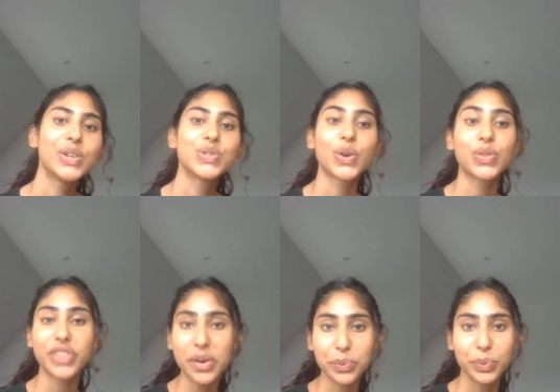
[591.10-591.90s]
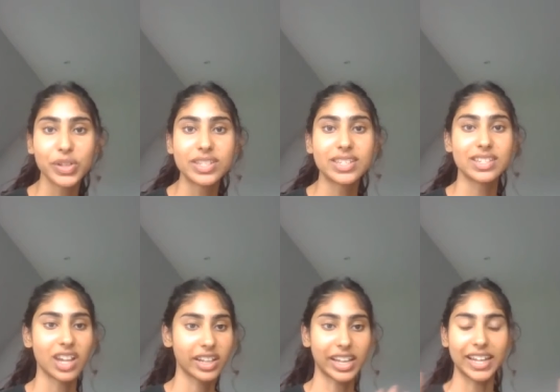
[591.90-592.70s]
So that was
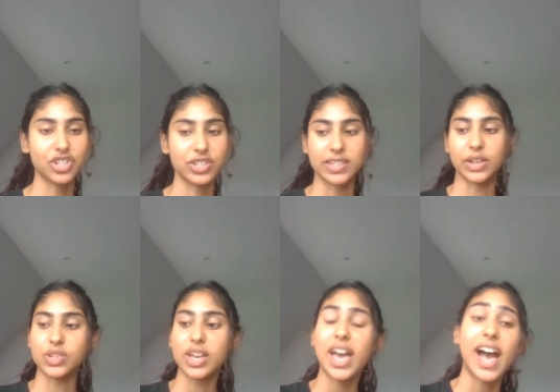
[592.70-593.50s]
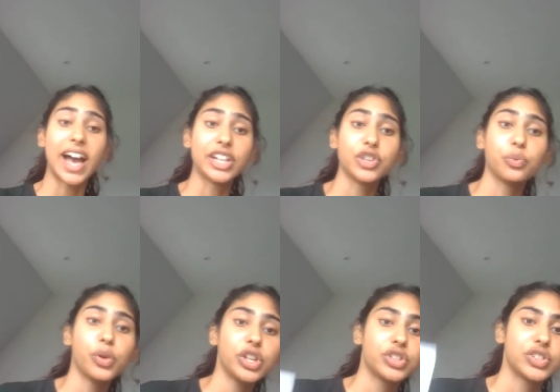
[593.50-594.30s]
circulation cells. And
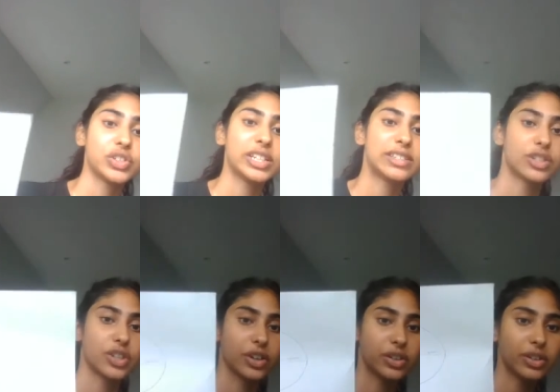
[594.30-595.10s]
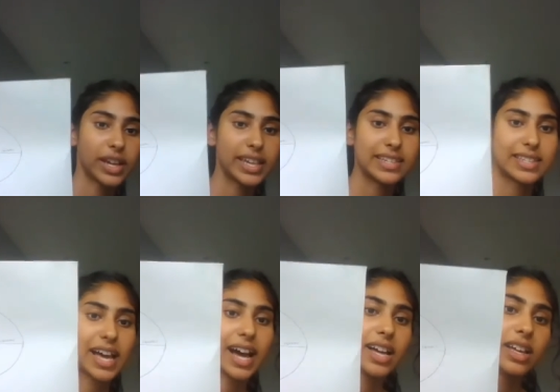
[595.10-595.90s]
what you do need to know is
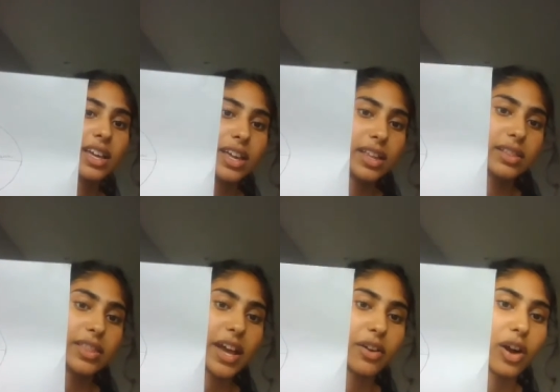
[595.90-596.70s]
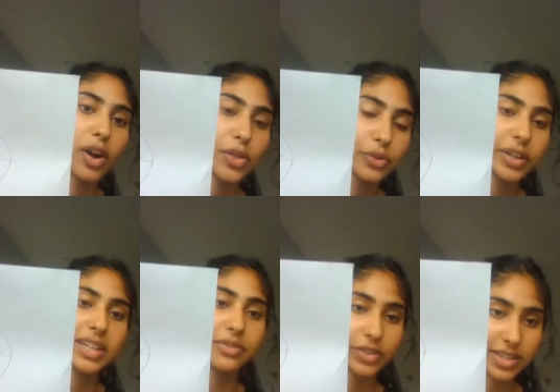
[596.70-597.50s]
that there are
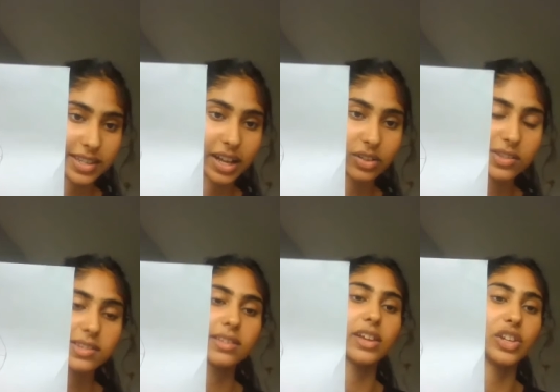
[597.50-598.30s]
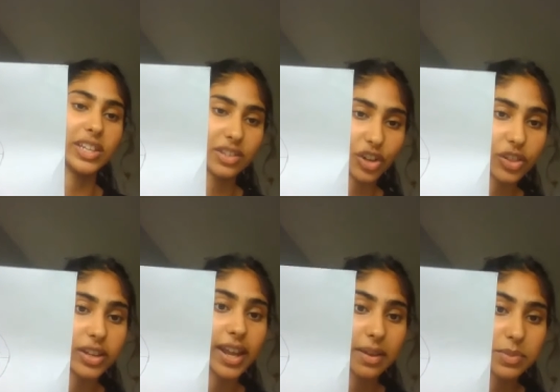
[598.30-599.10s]
three different cells. You need to know
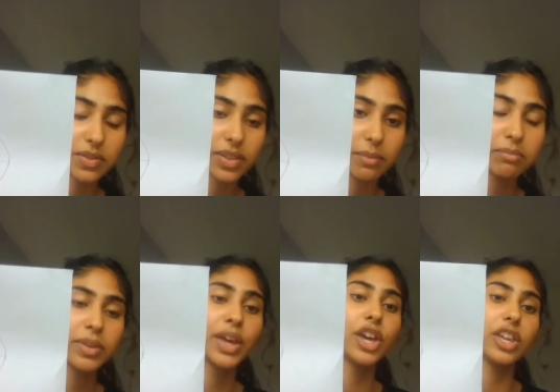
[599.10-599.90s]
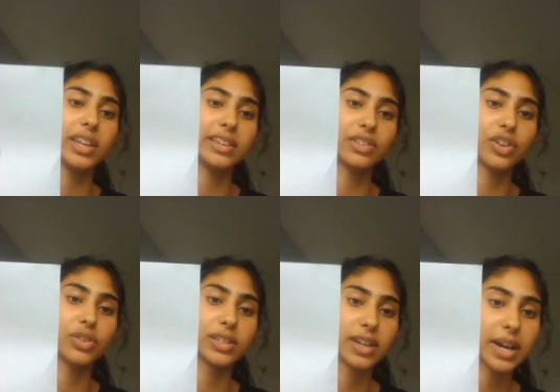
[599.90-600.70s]
the names of them. You need to
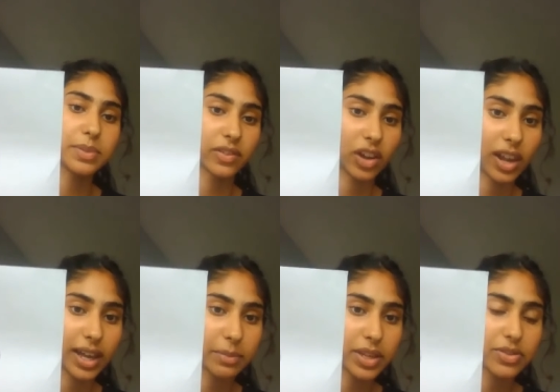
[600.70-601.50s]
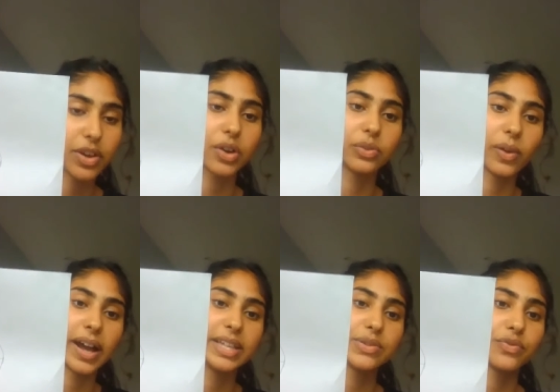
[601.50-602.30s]
know the types of climate that
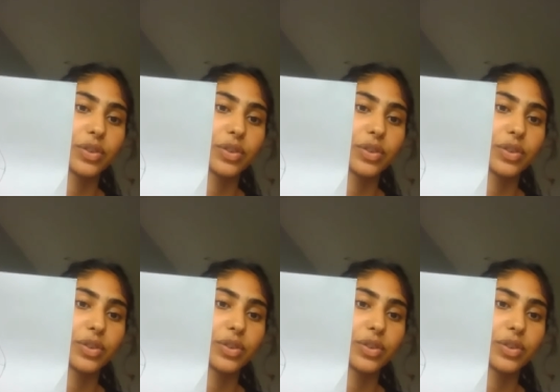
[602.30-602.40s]
arise